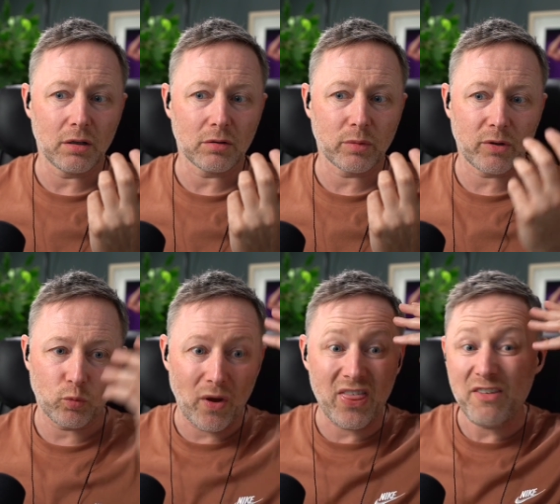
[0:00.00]
with
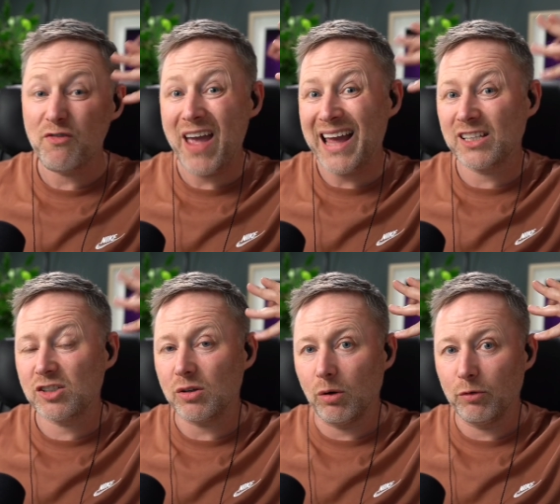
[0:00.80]
with
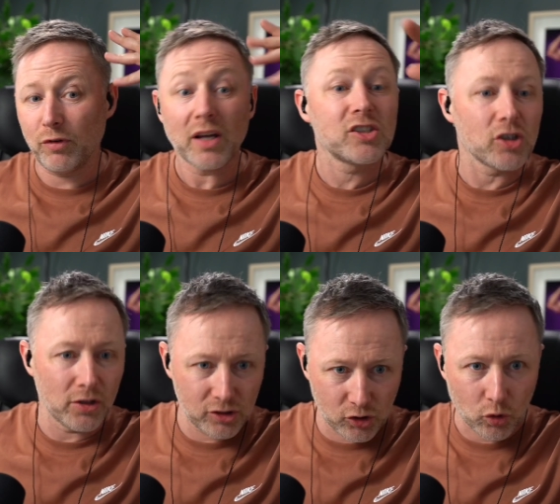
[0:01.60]
effects of
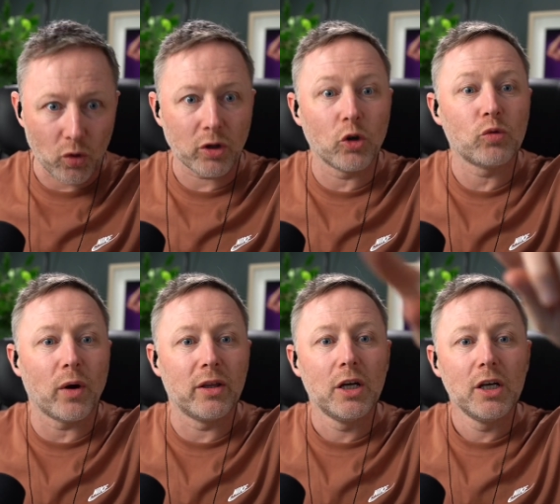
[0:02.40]
sunstroke, good
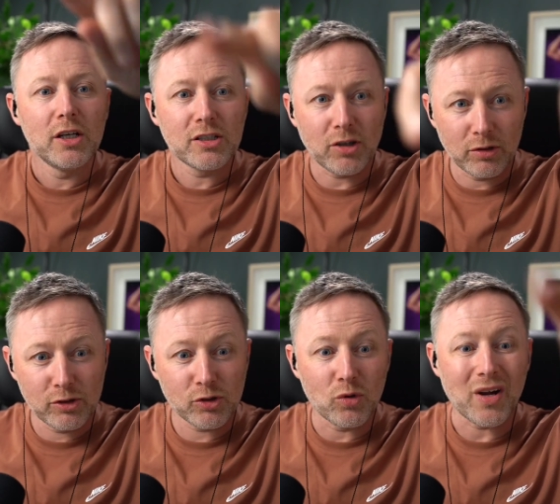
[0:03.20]
one,
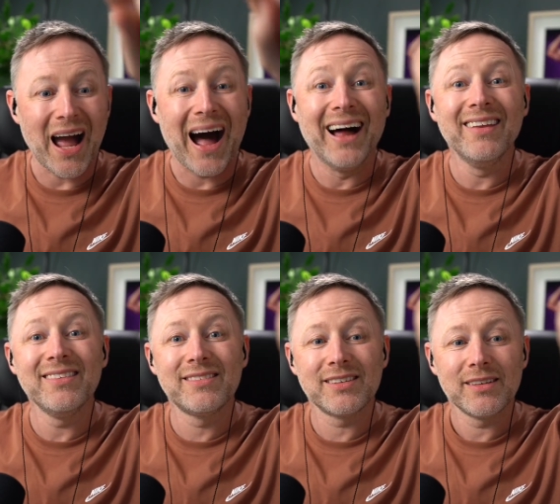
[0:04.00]
sunstroke,
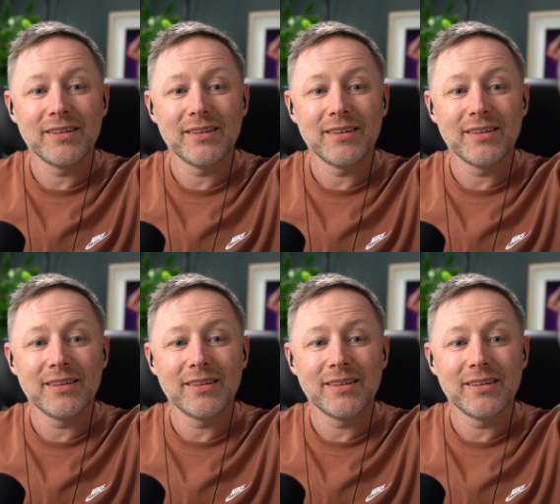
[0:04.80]
and